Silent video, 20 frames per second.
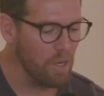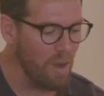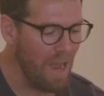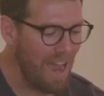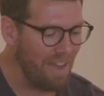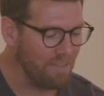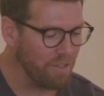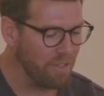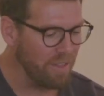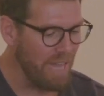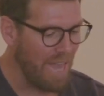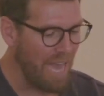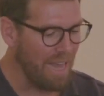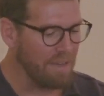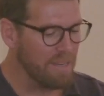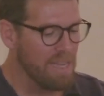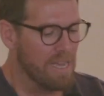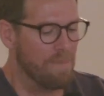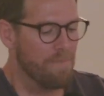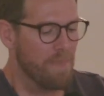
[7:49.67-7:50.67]
after
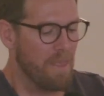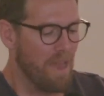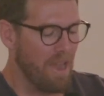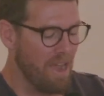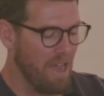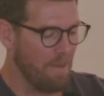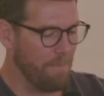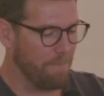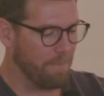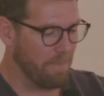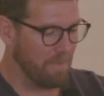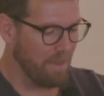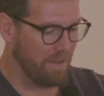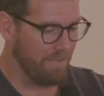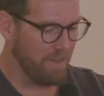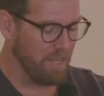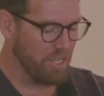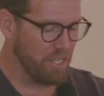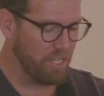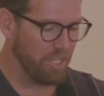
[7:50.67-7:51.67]
that,
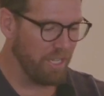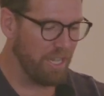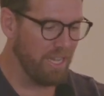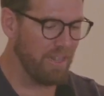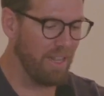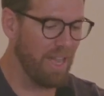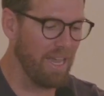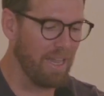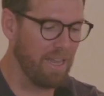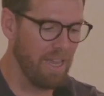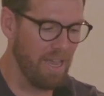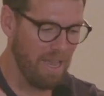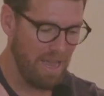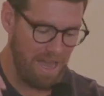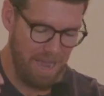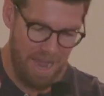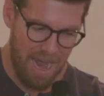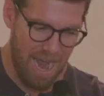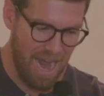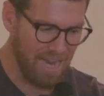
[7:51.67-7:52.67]
eventually, like
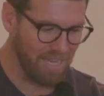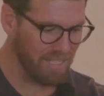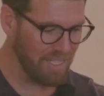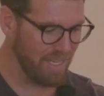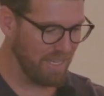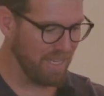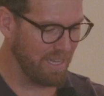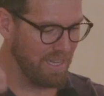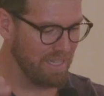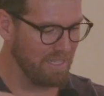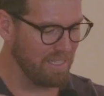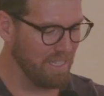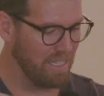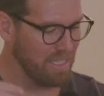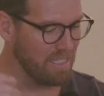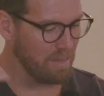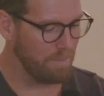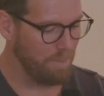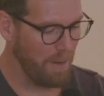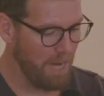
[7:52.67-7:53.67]
Isaac as
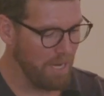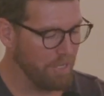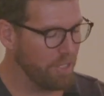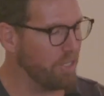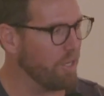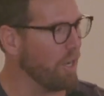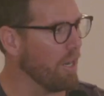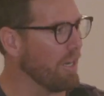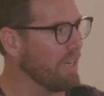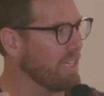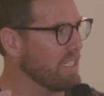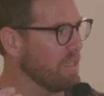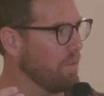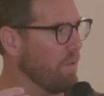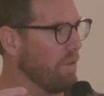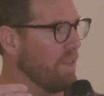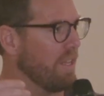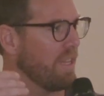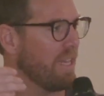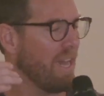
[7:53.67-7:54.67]
this patriarch is the
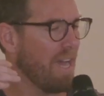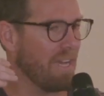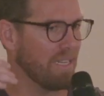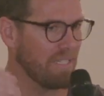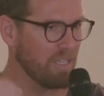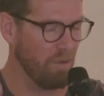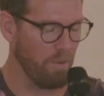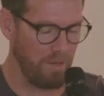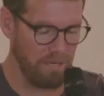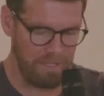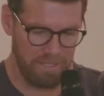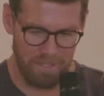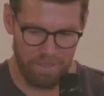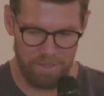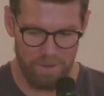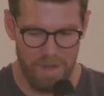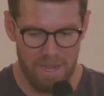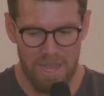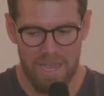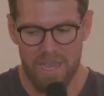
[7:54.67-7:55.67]
one that God's going
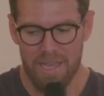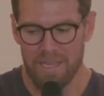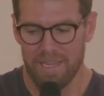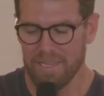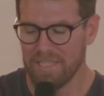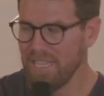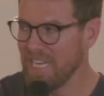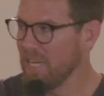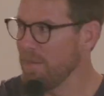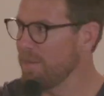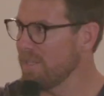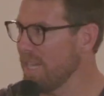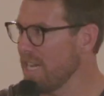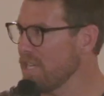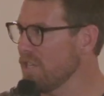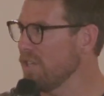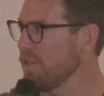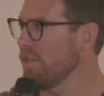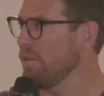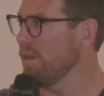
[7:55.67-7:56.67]
to continue his
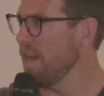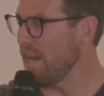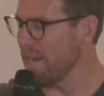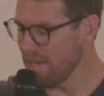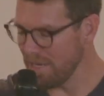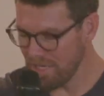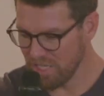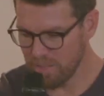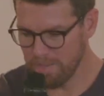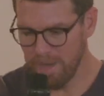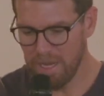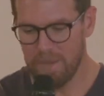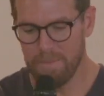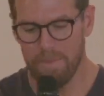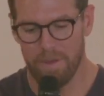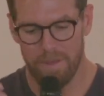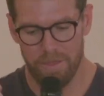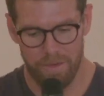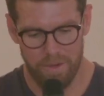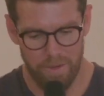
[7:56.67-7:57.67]
nation through, not Ishmael,
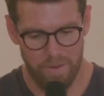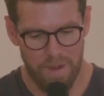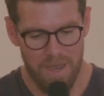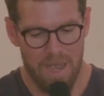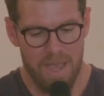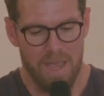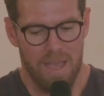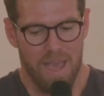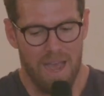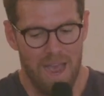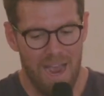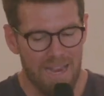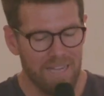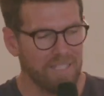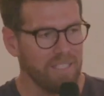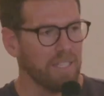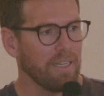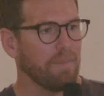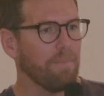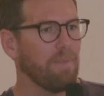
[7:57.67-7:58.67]
but through
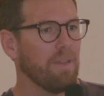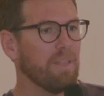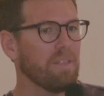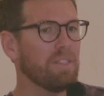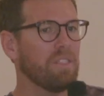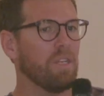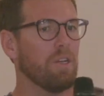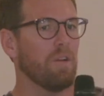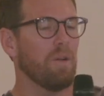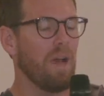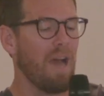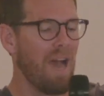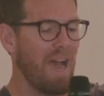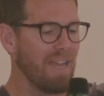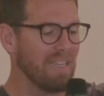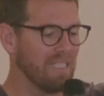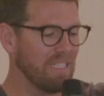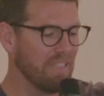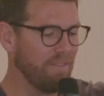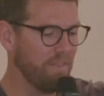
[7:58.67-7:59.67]
Isaac. And so
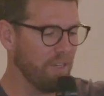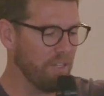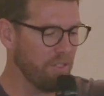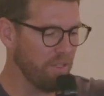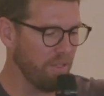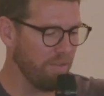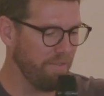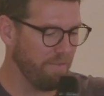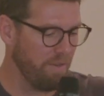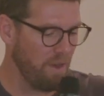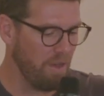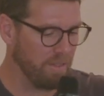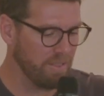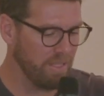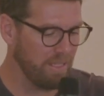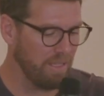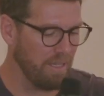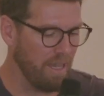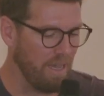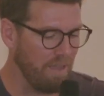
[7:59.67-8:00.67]
Isaac eventually falls
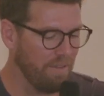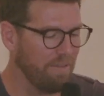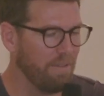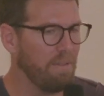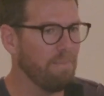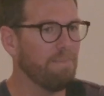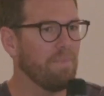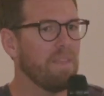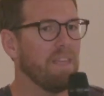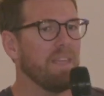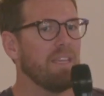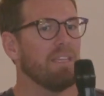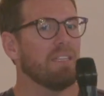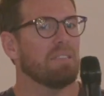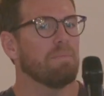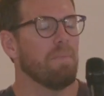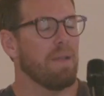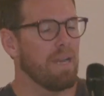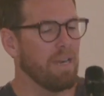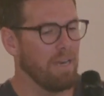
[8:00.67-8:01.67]
in love. He
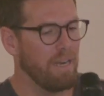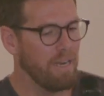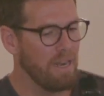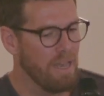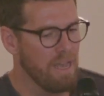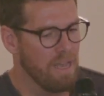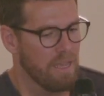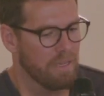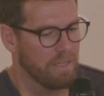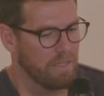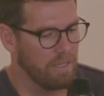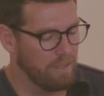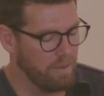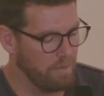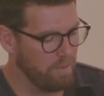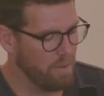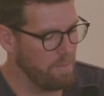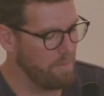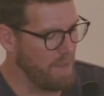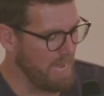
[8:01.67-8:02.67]
gets married
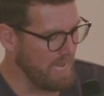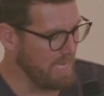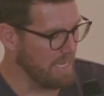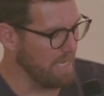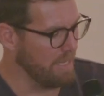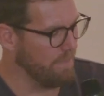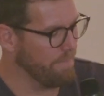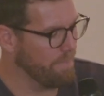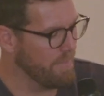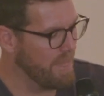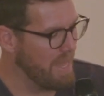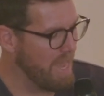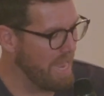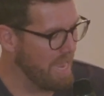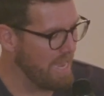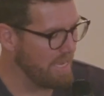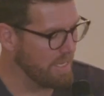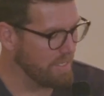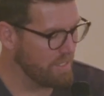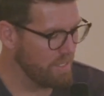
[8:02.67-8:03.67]
to Rebekah,
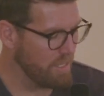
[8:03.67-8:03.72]
and